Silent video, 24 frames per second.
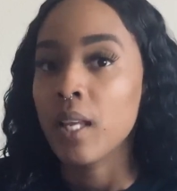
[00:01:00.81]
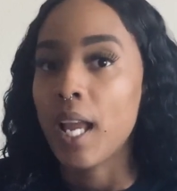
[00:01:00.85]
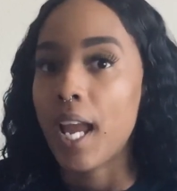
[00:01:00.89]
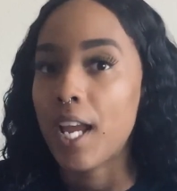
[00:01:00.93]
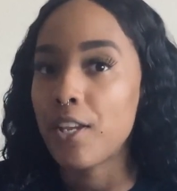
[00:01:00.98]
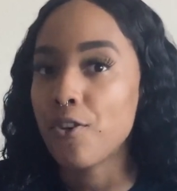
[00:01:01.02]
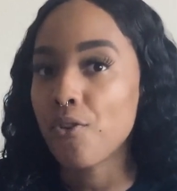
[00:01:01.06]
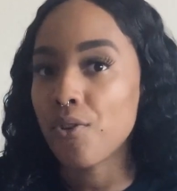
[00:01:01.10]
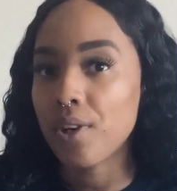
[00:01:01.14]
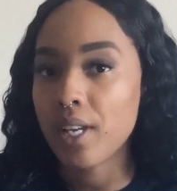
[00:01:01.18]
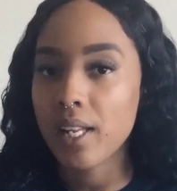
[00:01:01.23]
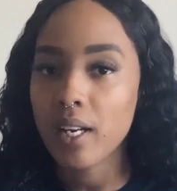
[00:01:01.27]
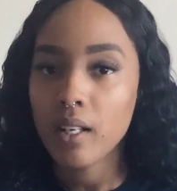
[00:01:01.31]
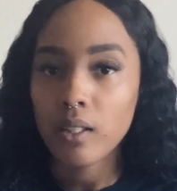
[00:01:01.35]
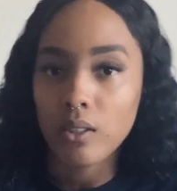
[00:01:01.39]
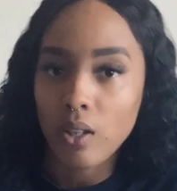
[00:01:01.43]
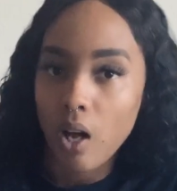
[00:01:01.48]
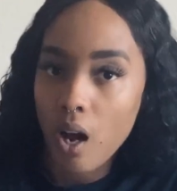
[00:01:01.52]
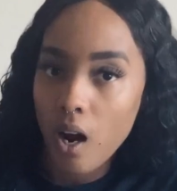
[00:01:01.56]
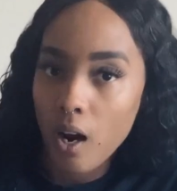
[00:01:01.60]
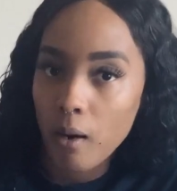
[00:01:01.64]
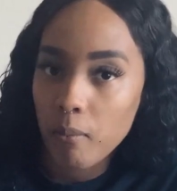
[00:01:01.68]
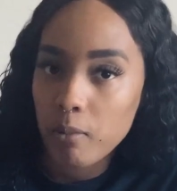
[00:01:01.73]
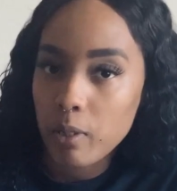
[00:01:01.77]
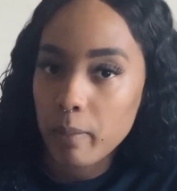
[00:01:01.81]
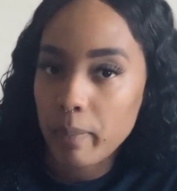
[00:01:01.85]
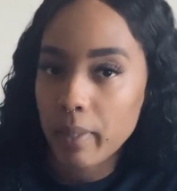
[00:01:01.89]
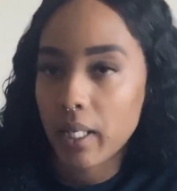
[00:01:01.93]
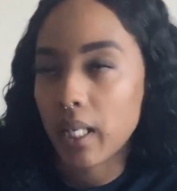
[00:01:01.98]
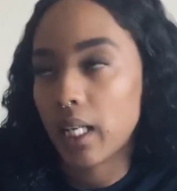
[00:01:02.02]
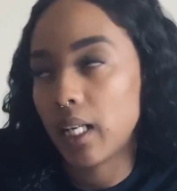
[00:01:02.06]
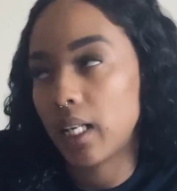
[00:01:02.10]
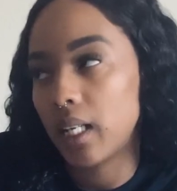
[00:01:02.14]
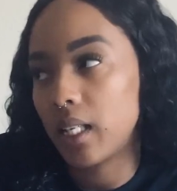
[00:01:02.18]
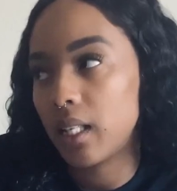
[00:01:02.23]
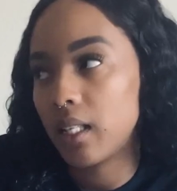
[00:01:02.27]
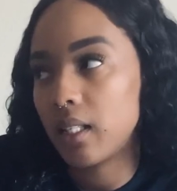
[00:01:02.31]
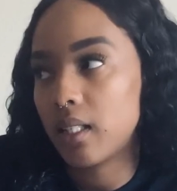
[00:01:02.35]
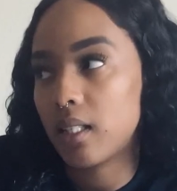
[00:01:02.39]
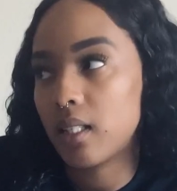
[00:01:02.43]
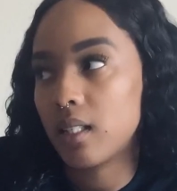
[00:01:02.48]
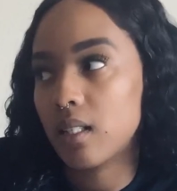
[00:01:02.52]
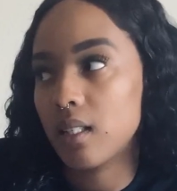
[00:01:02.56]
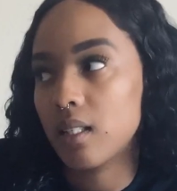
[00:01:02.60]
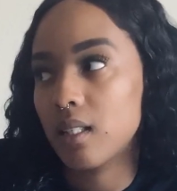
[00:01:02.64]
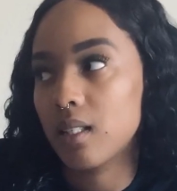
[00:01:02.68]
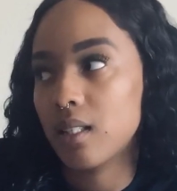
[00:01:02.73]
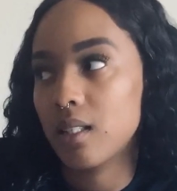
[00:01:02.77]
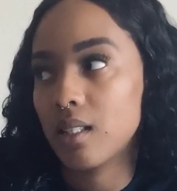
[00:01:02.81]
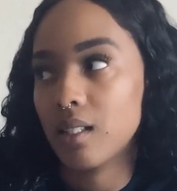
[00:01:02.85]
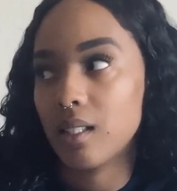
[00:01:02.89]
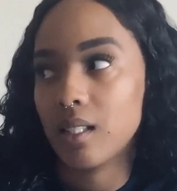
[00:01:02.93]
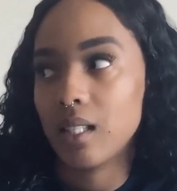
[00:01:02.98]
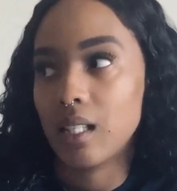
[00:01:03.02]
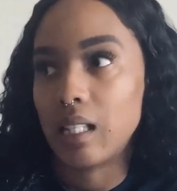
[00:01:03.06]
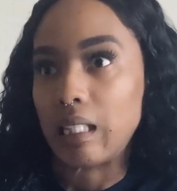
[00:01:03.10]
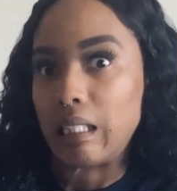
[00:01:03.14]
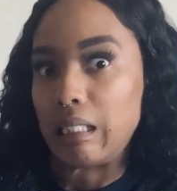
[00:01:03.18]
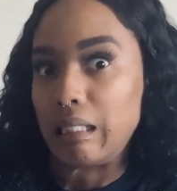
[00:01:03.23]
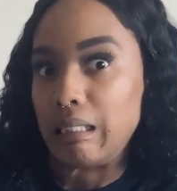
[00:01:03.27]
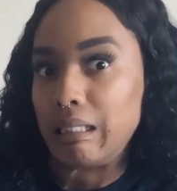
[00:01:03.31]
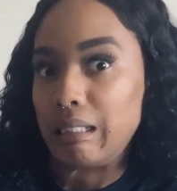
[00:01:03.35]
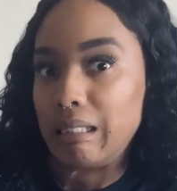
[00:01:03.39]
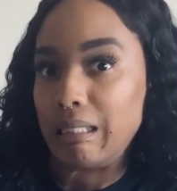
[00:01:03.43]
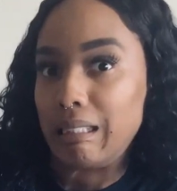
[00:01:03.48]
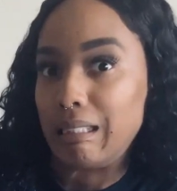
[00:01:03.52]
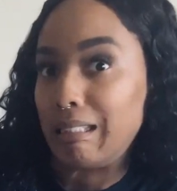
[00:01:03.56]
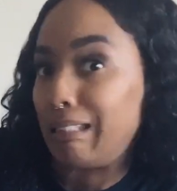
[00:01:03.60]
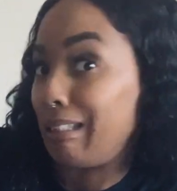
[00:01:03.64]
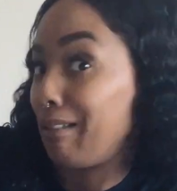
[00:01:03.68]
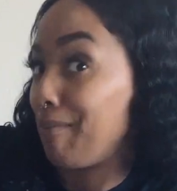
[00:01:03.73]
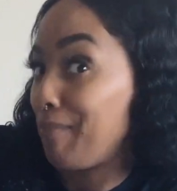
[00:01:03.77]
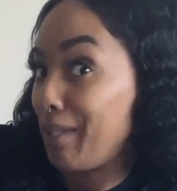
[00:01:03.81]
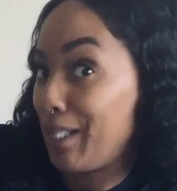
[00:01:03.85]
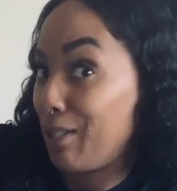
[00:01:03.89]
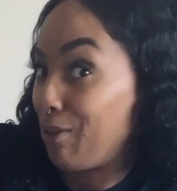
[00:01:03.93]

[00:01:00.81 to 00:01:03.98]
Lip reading: and you'll get alarmed because you shouldn't